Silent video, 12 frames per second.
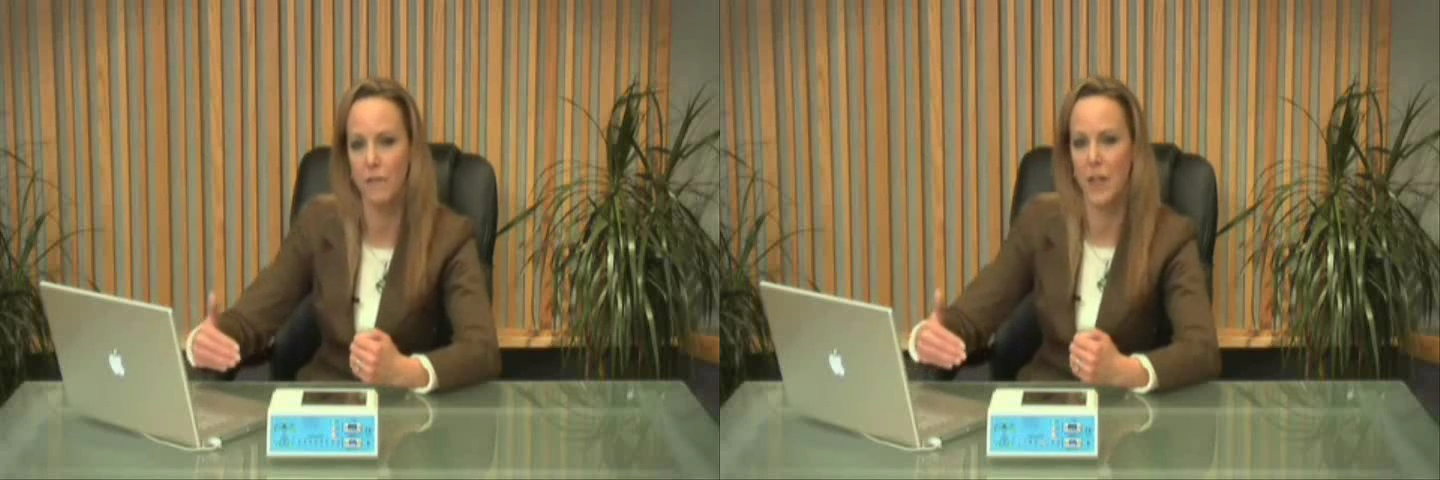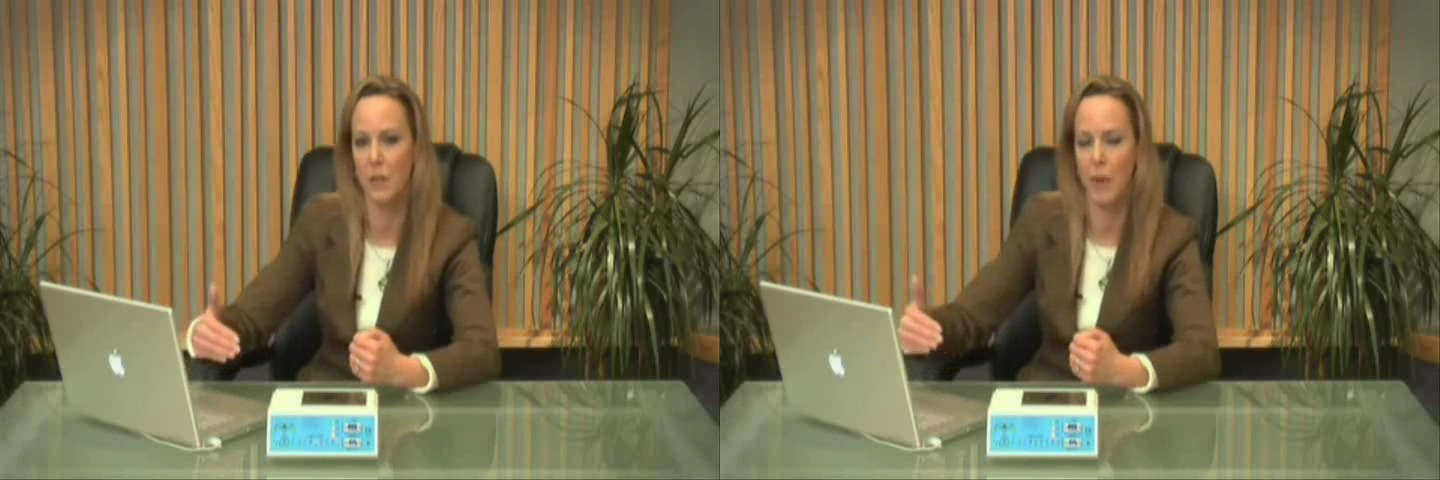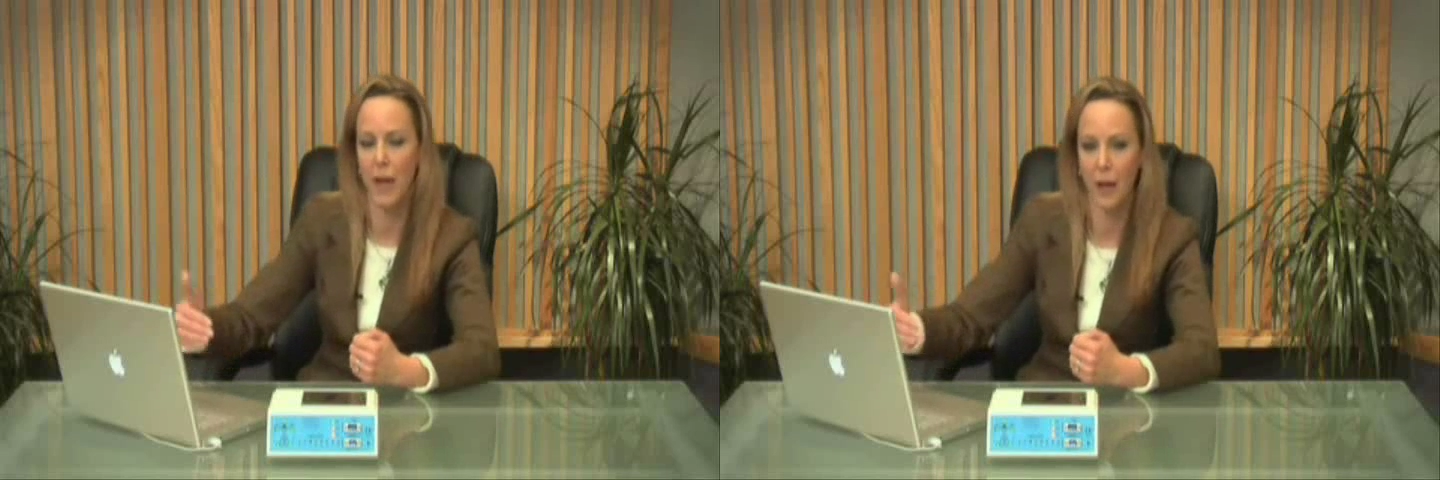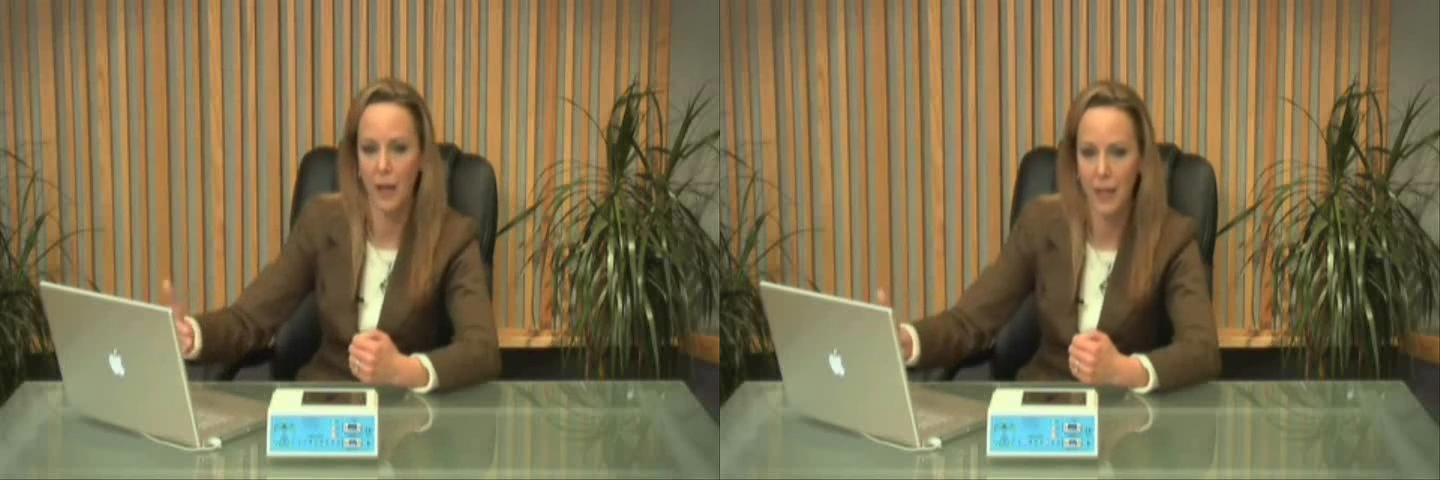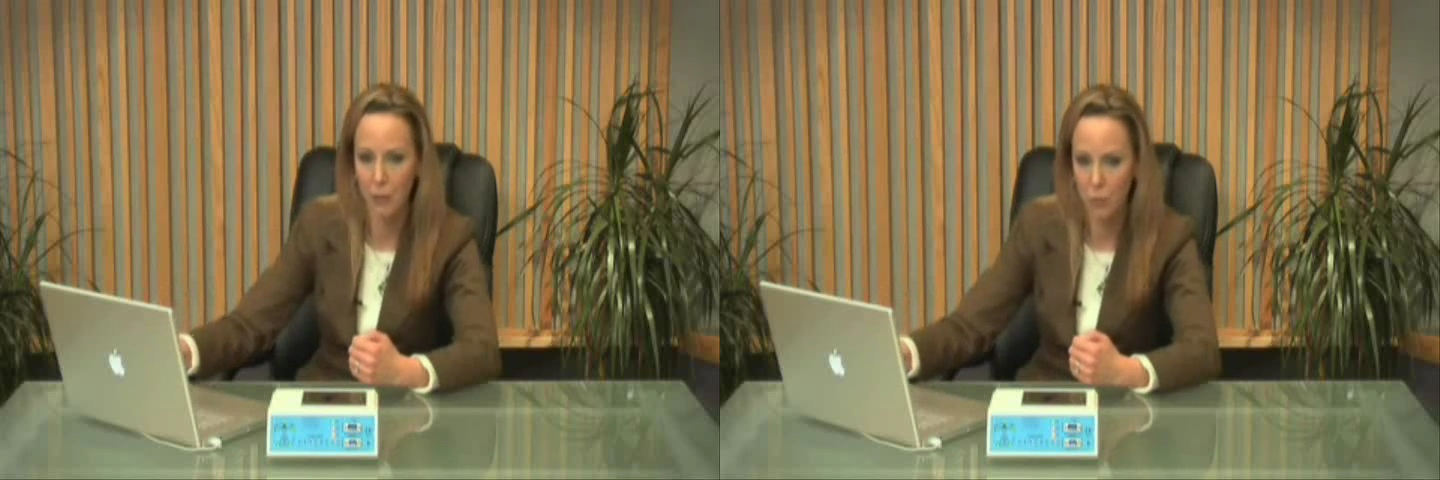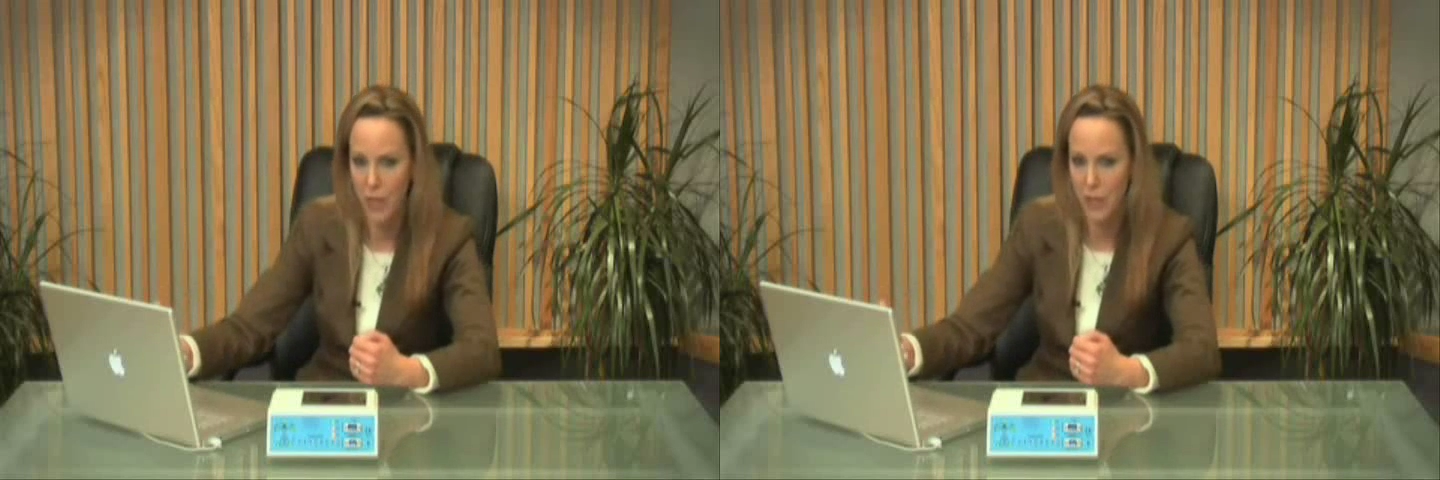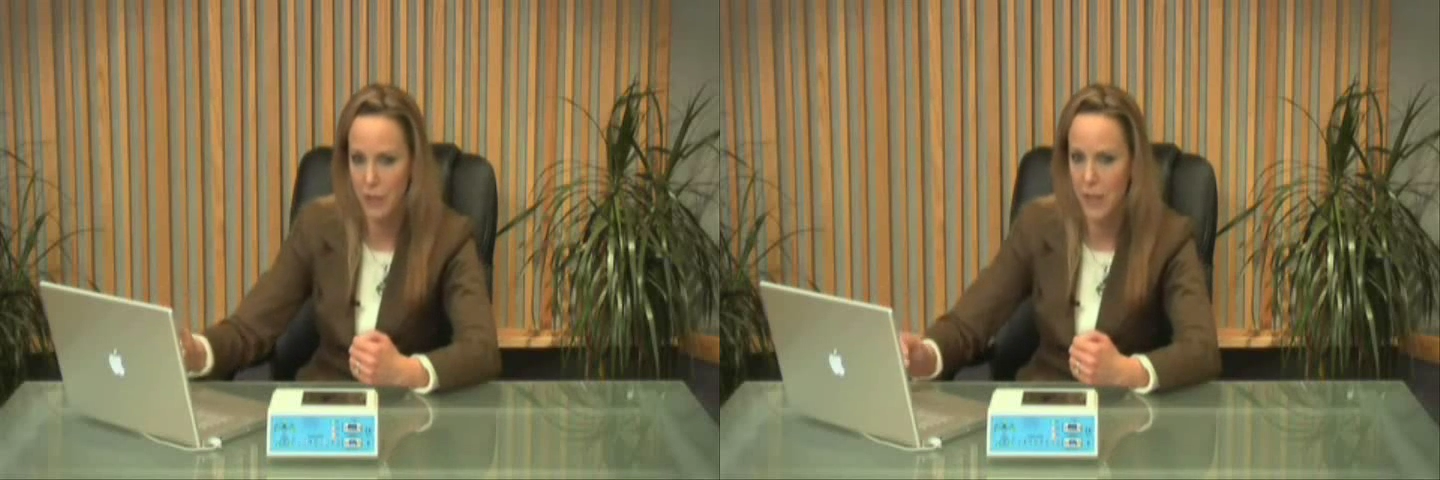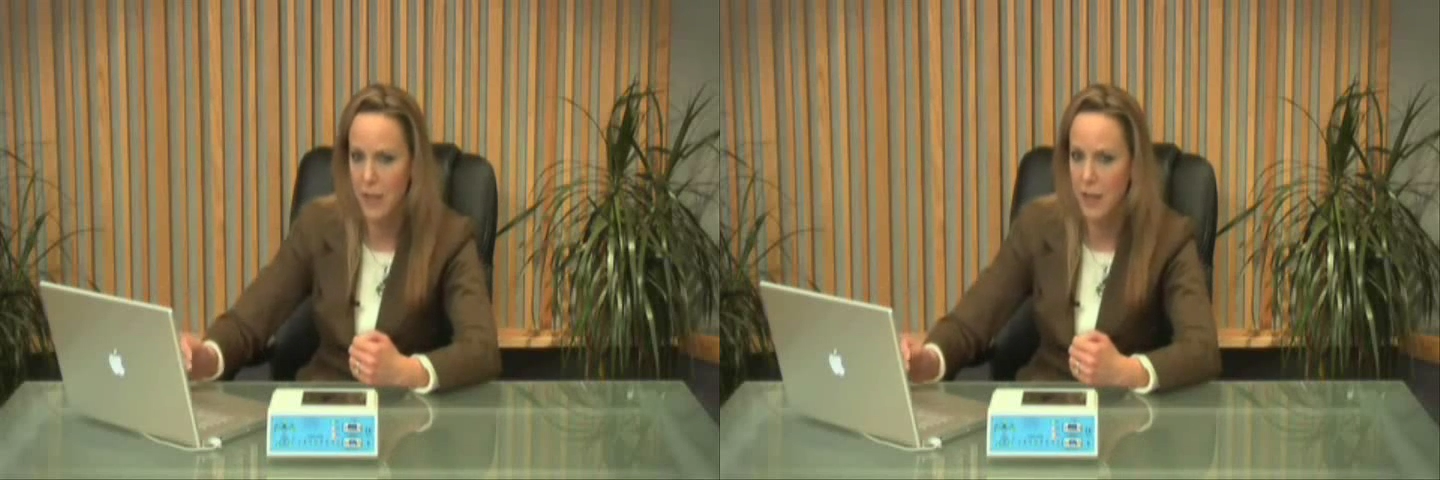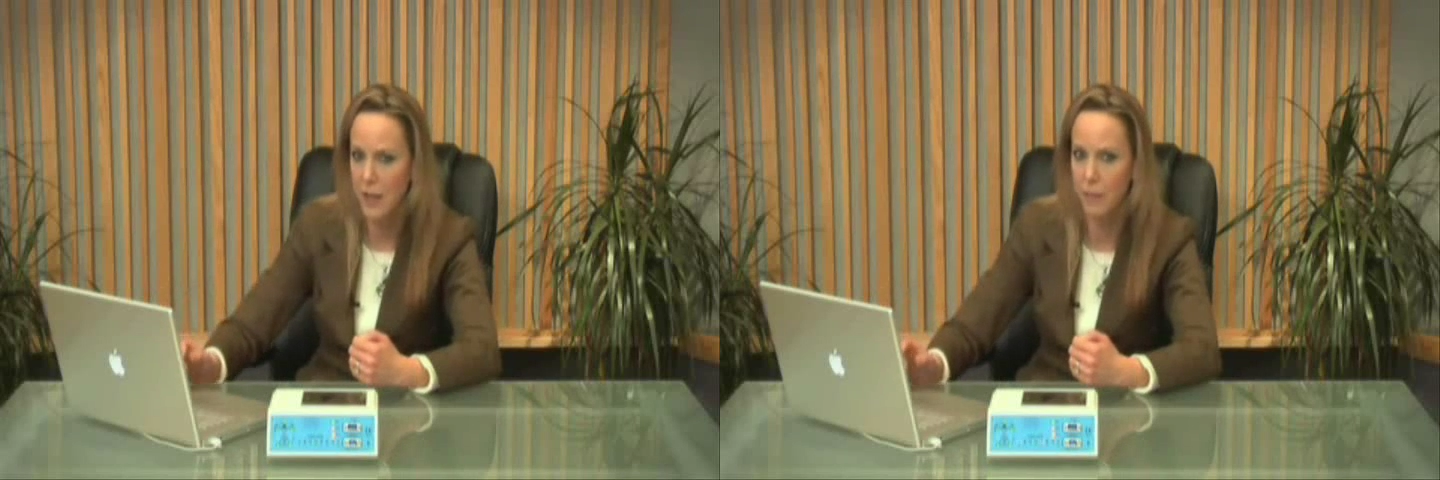feedback in real
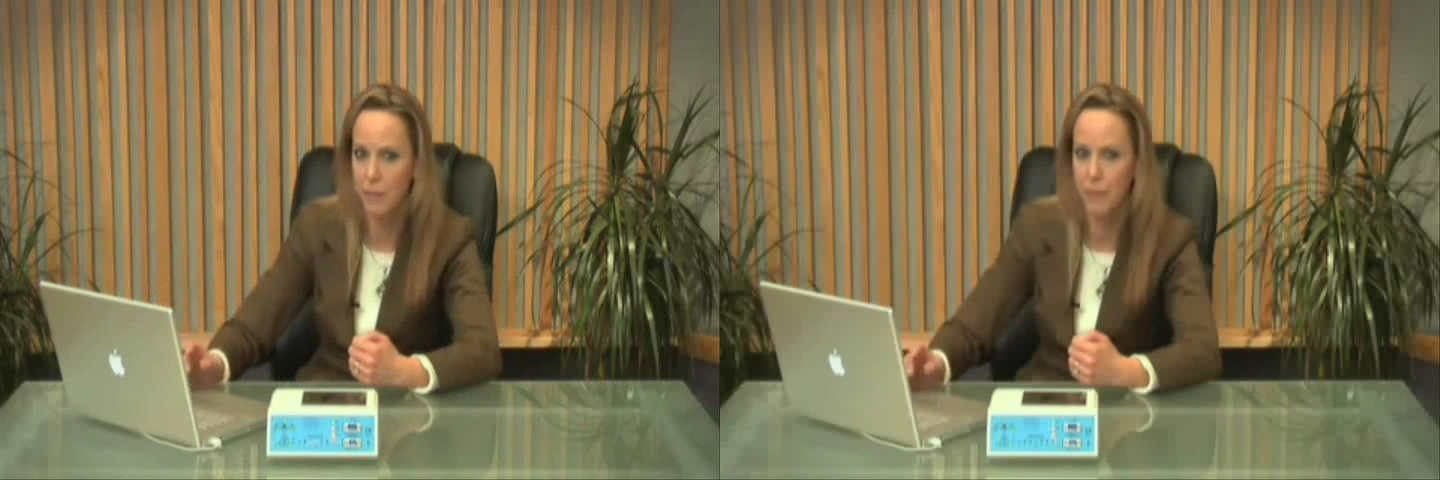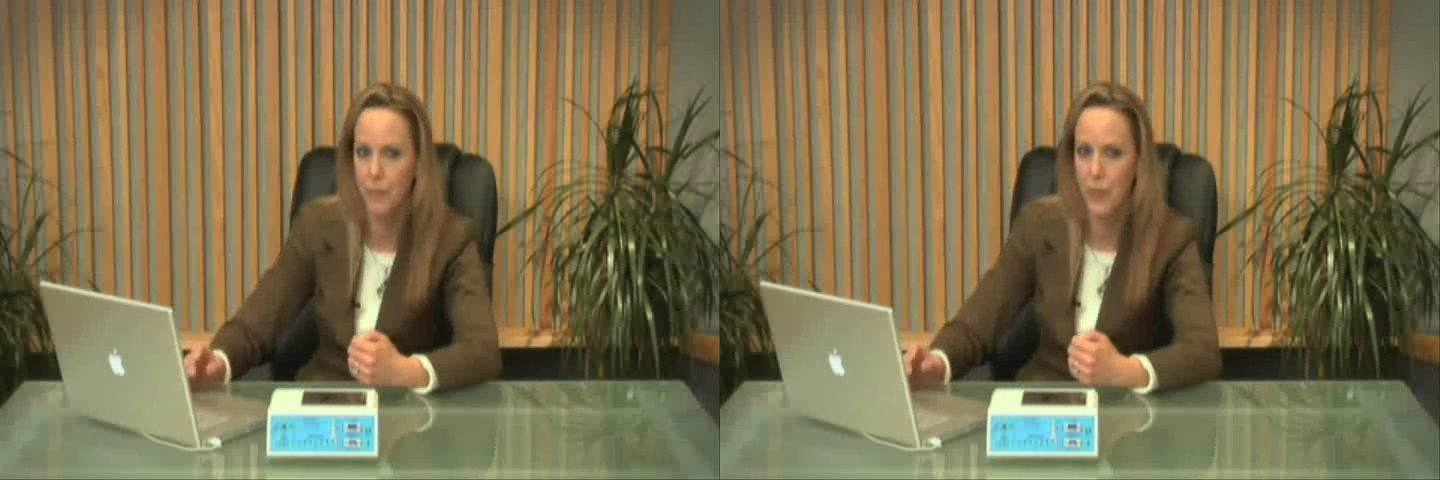time.